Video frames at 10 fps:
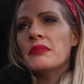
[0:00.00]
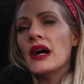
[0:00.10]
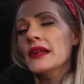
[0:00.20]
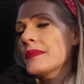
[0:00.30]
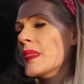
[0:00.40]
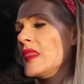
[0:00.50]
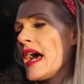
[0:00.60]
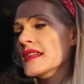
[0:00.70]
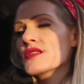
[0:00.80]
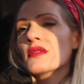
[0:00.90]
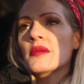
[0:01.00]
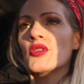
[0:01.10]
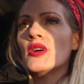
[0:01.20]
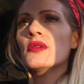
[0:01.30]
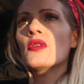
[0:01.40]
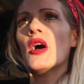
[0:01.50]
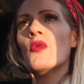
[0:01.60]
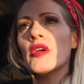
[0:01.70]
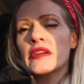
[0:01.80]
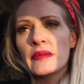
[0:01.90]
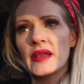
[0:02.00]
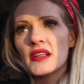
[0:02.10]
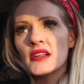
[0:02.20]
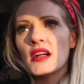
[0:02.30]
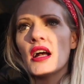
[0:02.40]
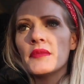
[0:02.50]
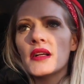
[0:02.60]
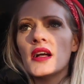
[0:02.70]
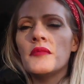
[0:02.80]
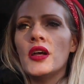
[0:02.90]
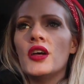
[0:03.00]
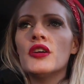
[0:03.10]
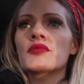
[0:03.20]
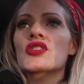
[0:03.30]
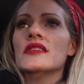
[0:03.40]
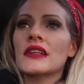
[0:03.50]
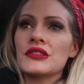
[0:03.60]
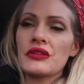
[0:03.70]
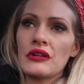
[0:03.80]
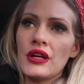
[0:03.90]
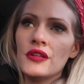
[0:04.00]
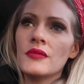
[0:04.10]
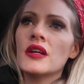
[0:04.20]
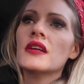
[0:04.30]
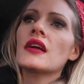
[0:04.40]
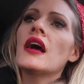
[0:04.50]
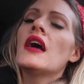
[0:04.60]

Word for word: But that is what I'm doing. We're gonna pick her up, come home. She's gotta do her homework.